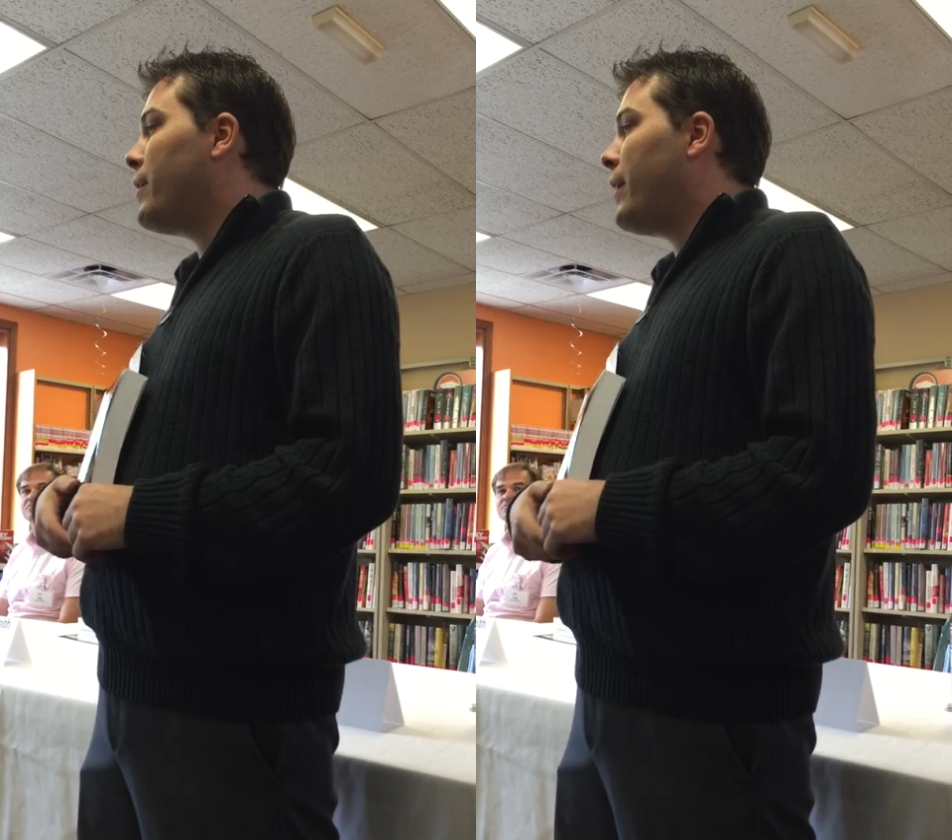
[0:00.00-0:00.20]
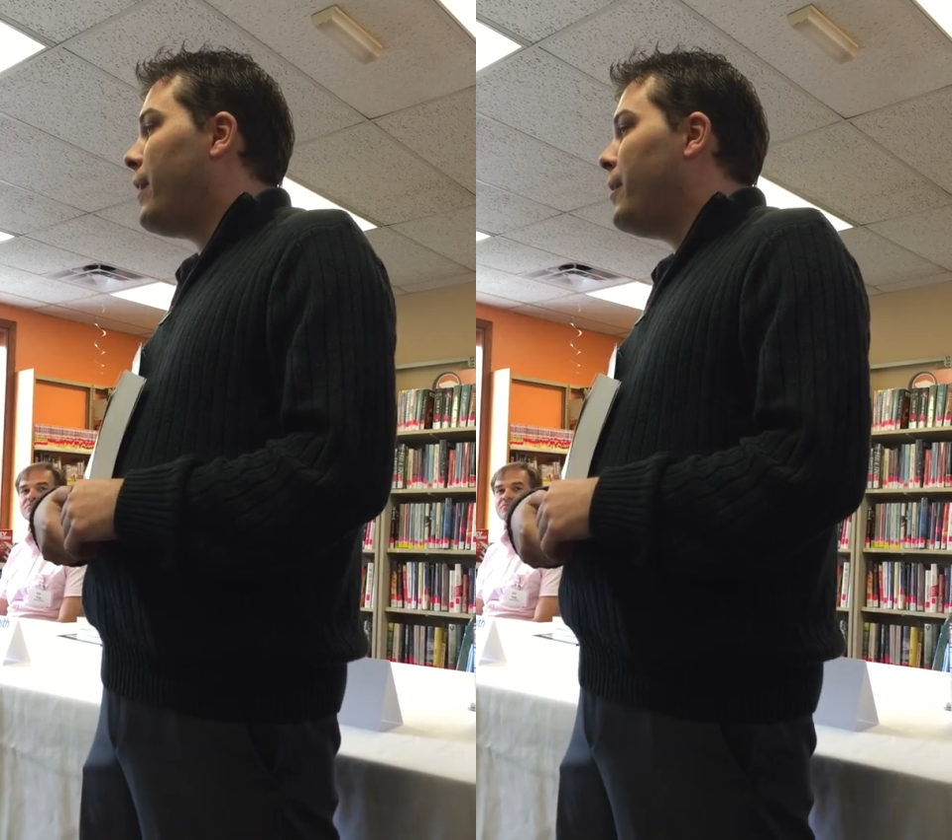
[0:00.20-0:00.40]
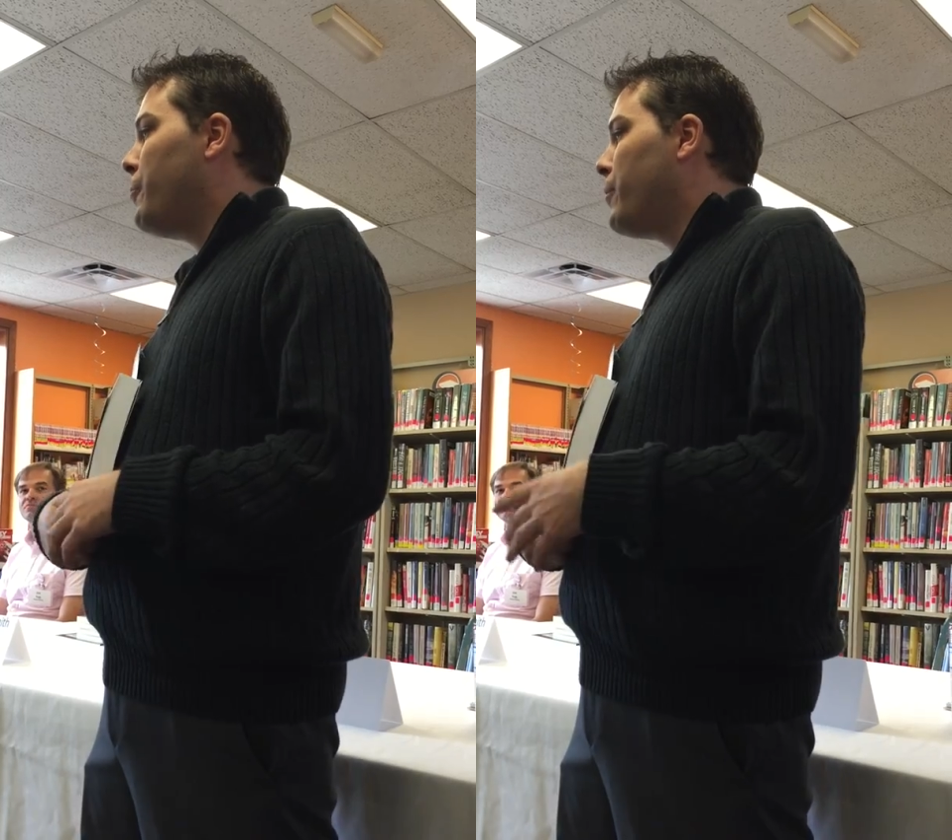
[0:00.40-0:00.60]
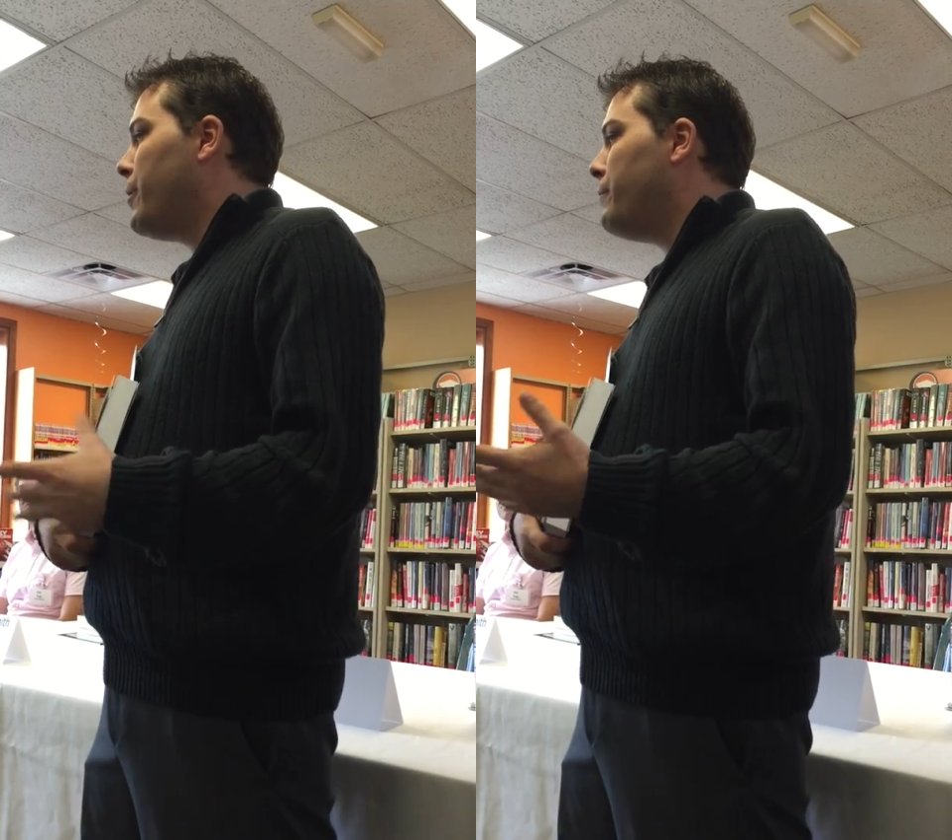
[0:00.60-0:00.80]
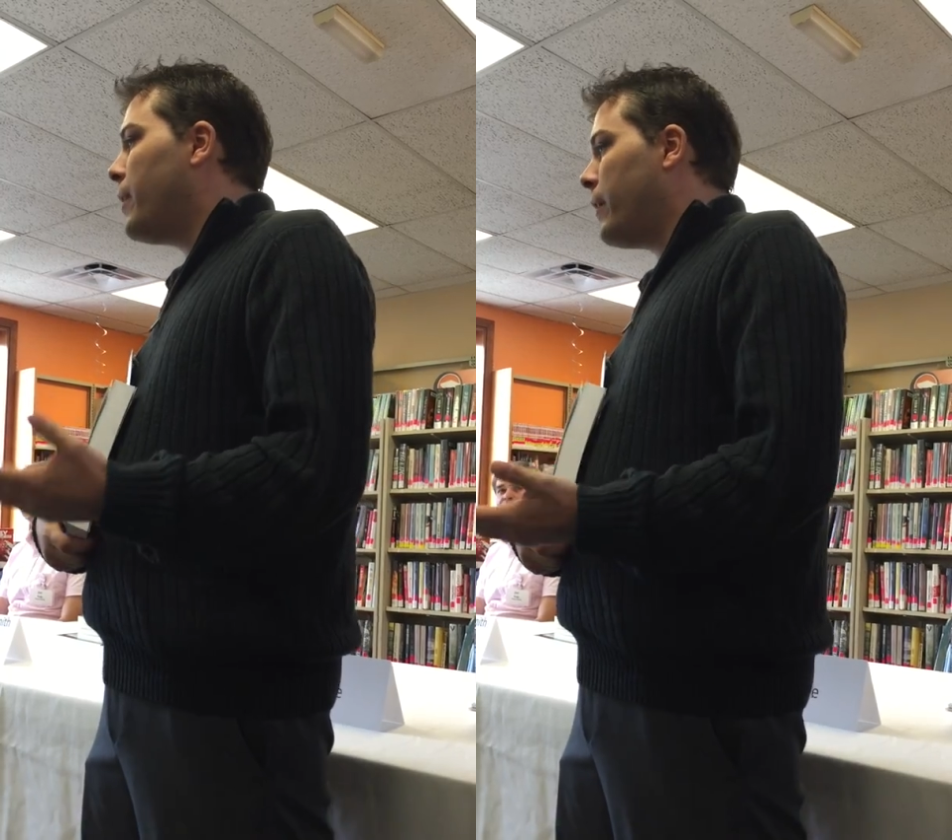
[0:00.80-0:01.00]
and Katie
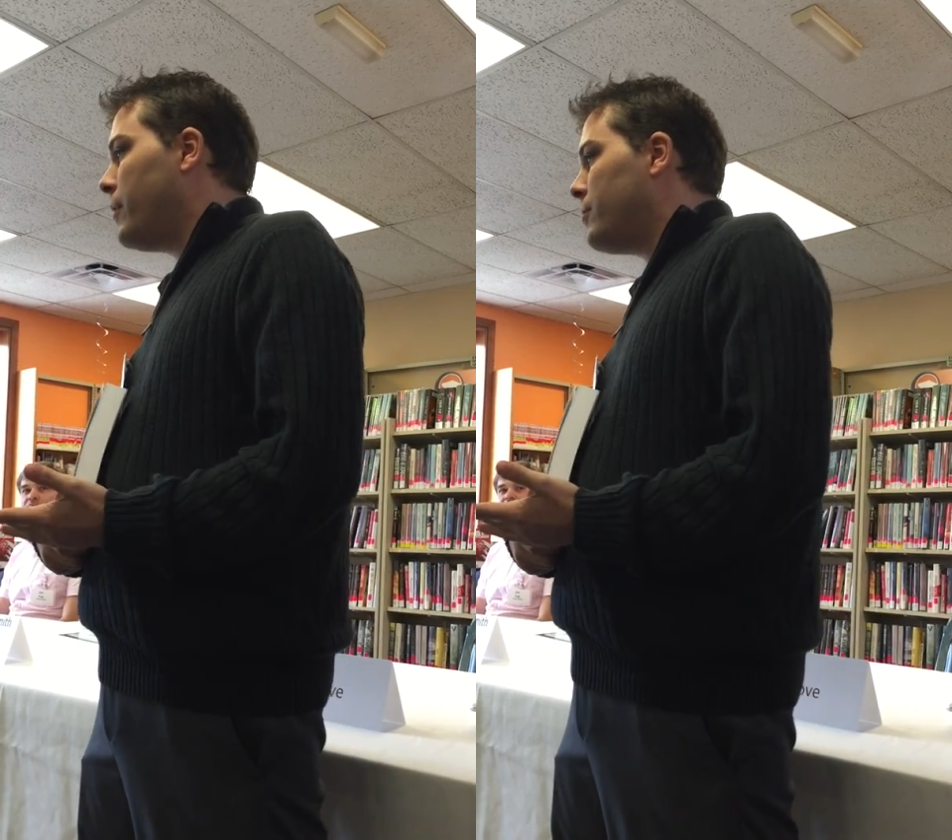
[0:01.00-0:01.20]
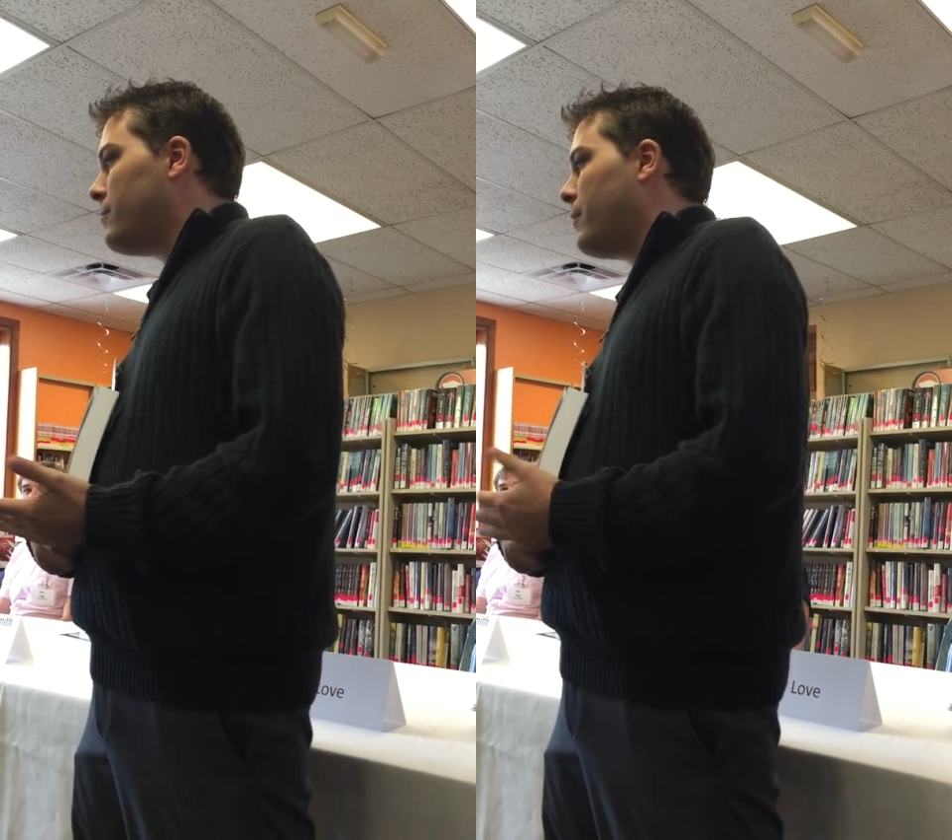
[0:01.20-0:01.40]
reunite.